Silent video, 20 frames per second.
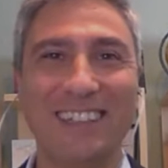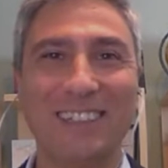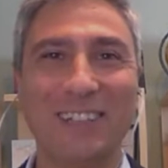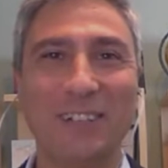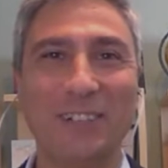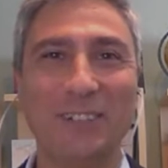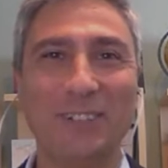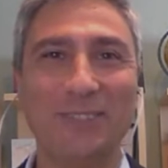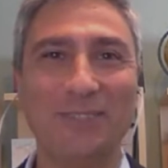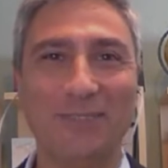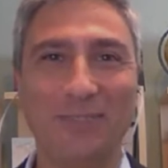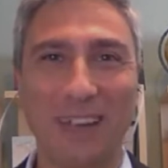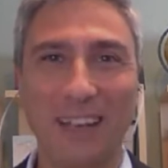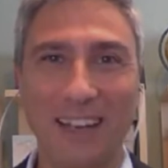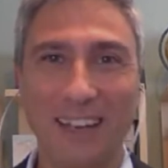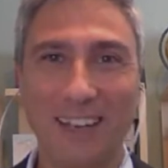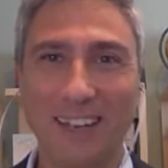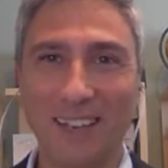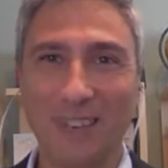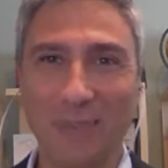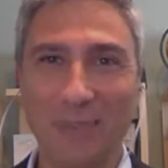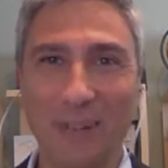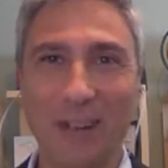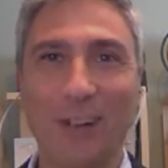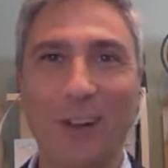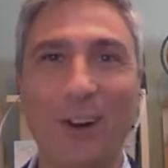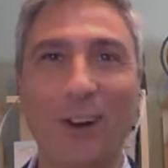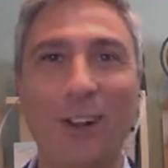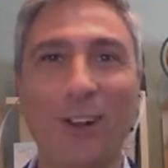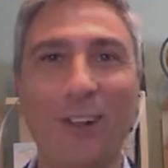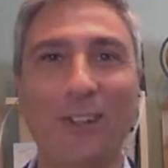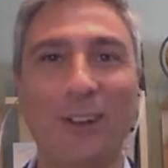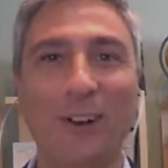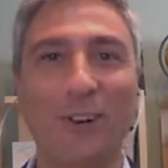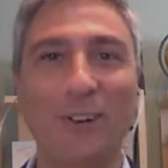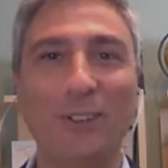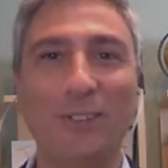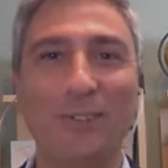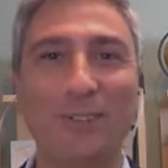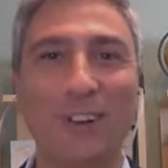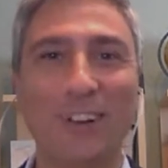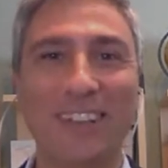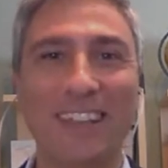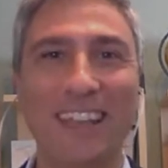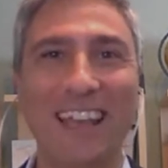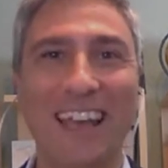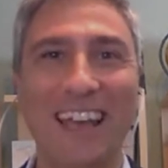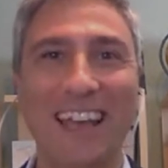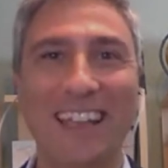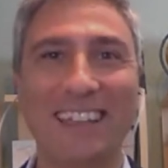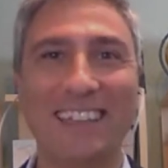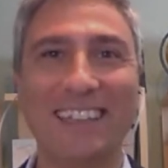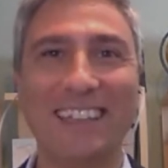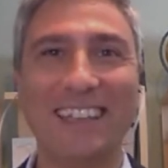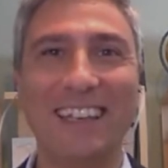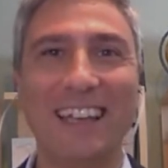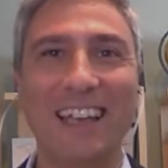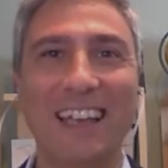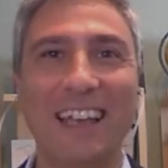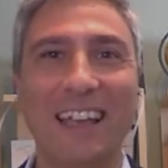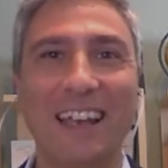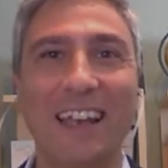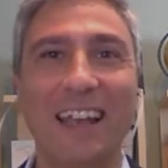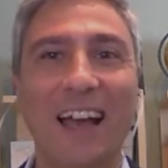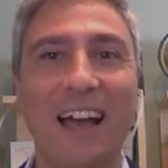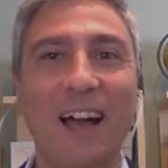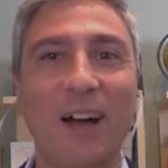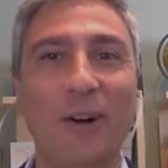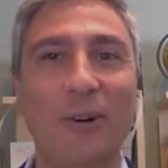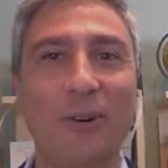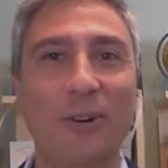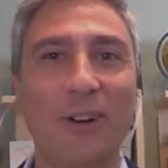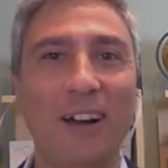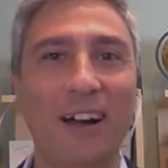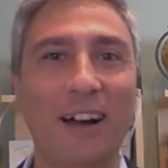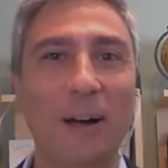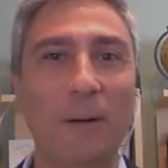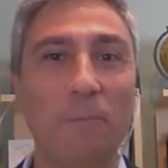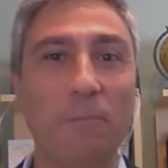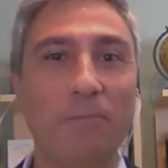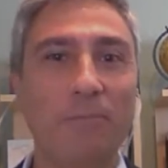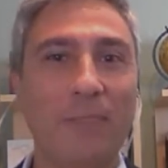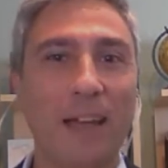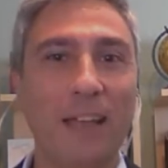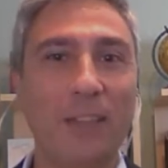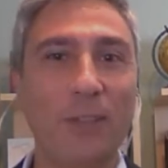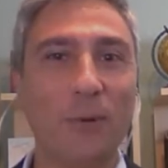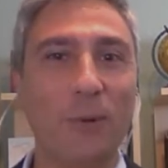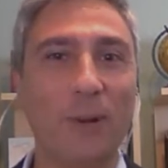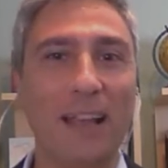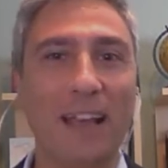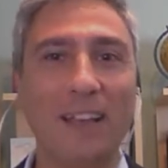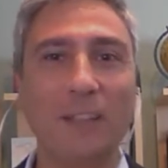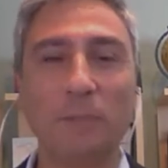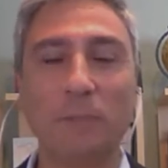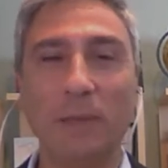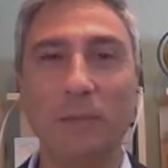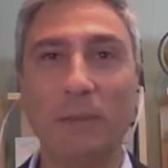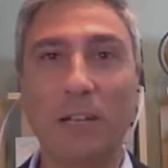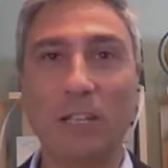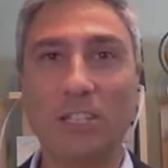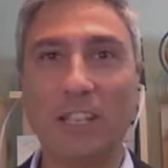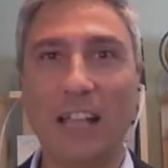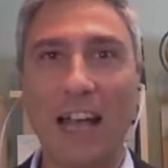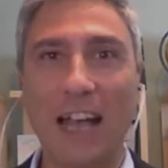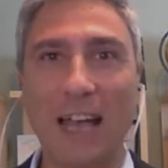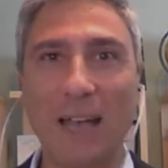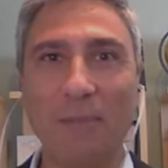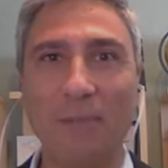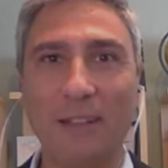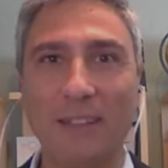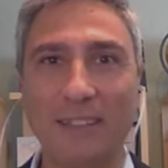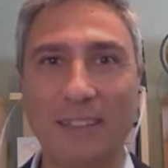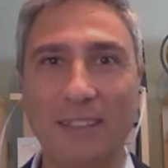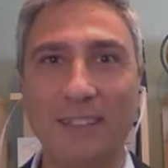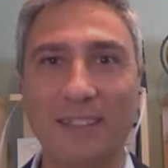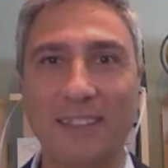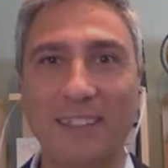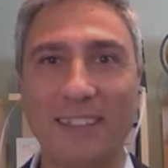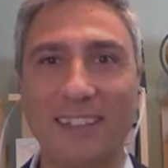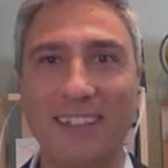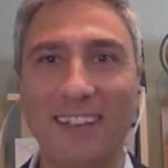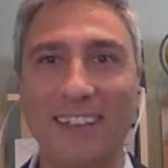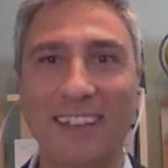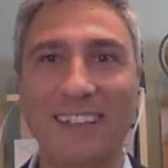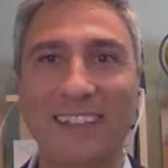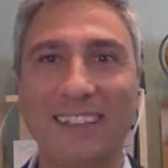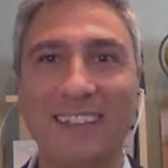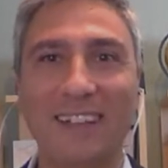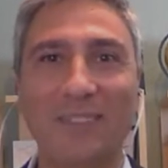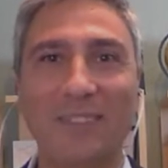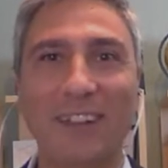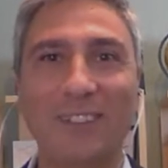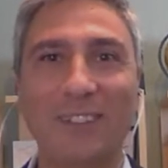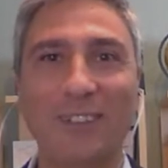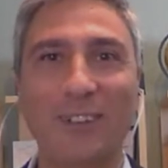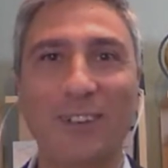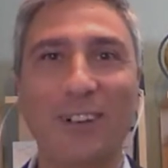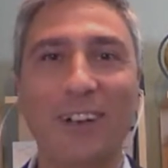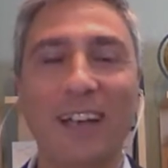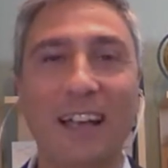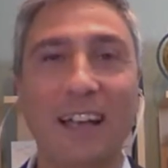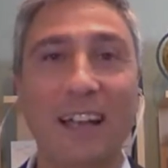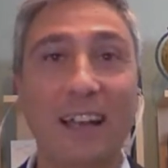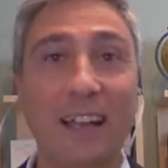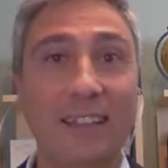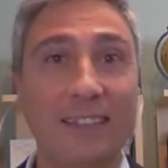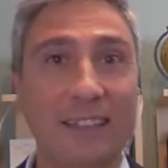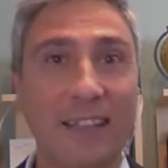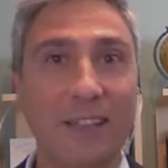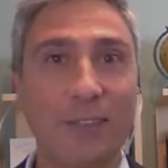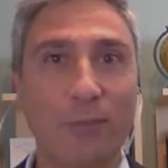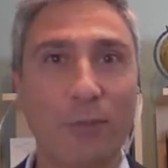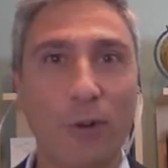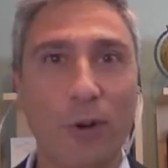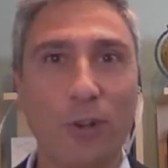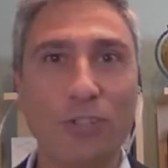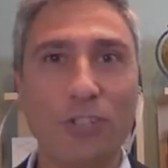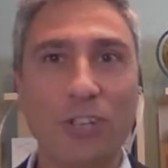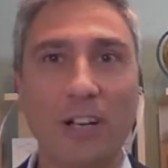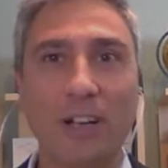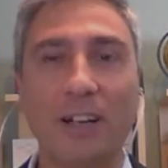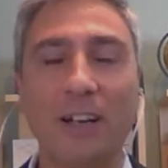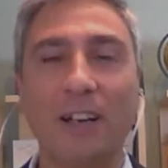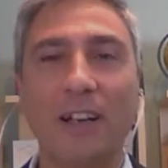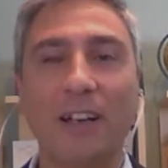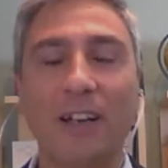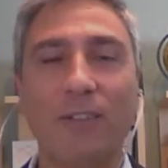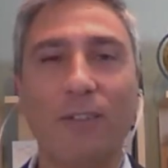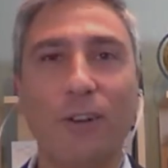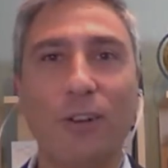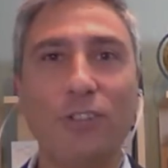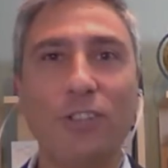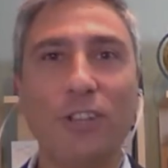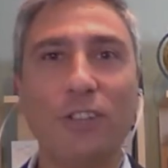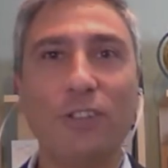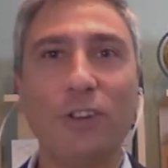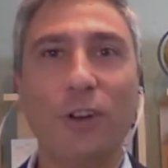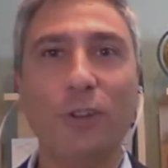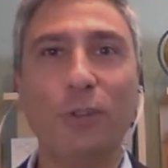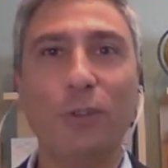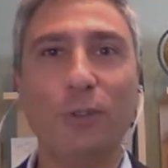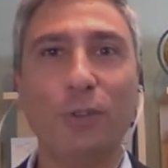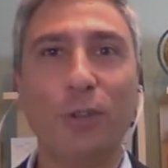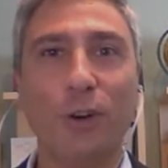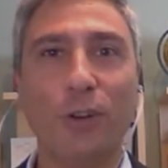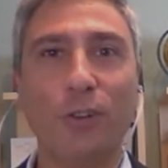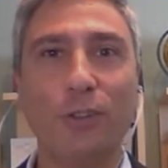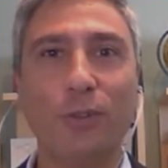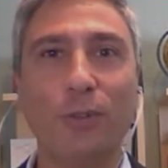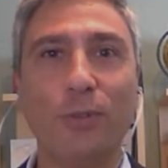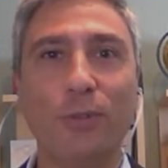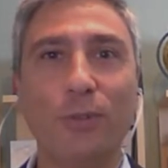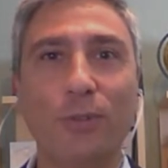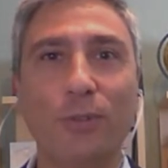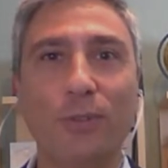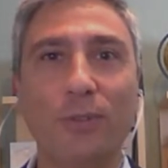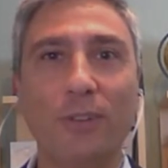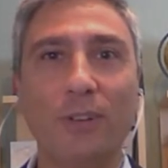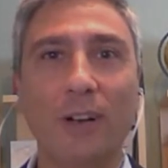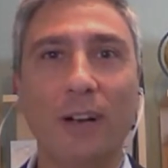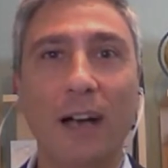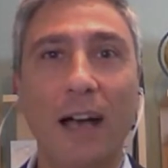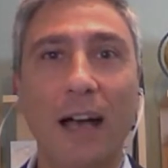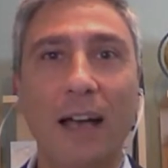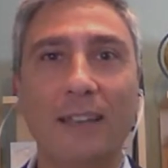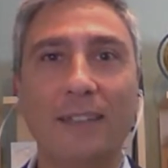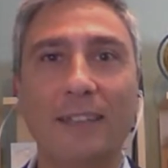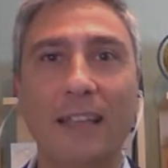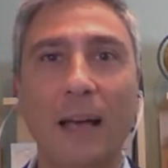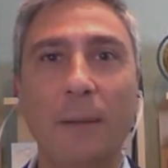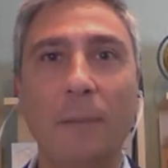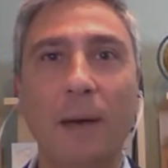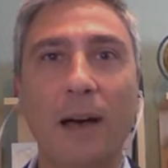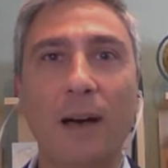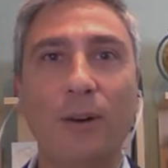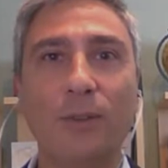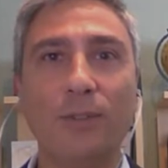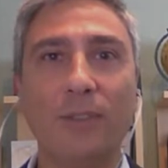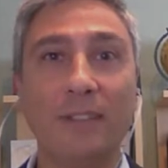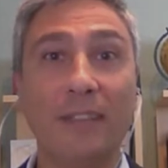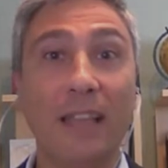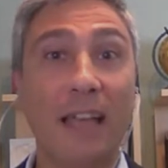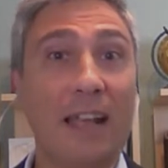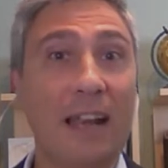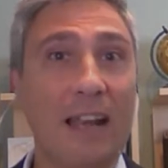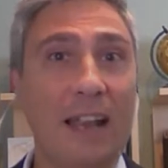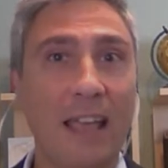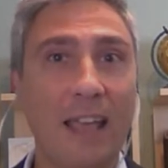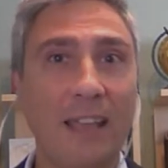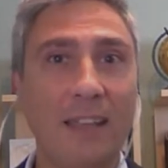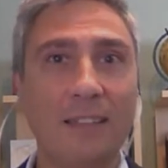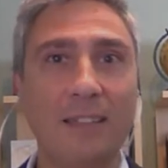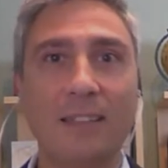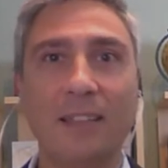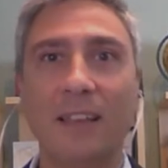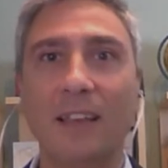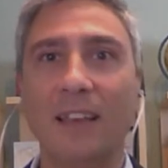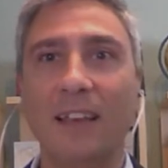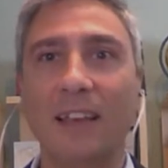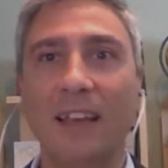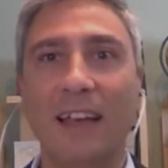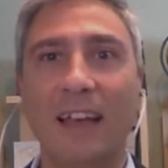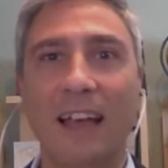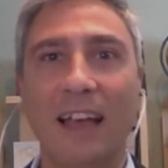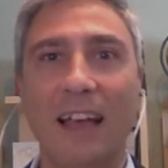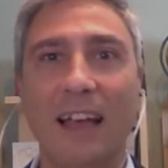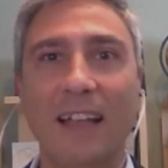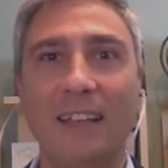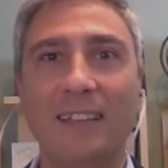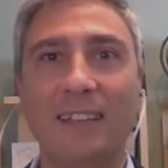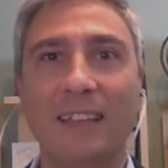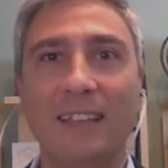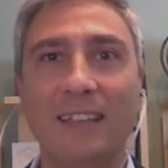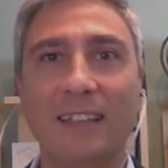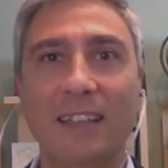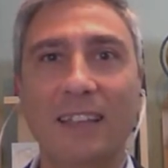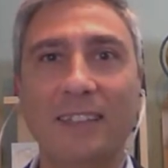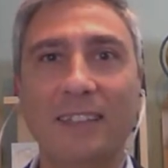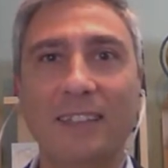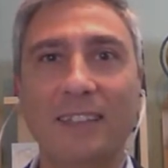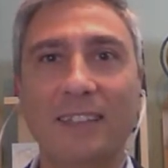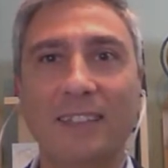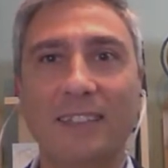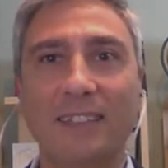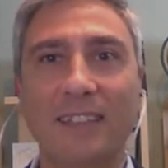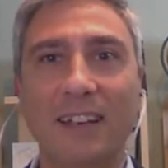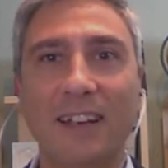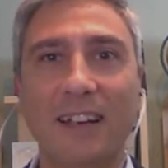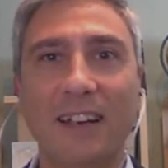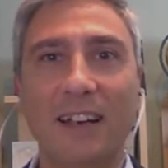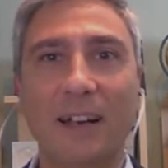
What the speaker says: So we'll hold those for the end. Now, I don't want to spend much time at this interval, so let's get Roger Roger is going to talk to us about data lakes, and this is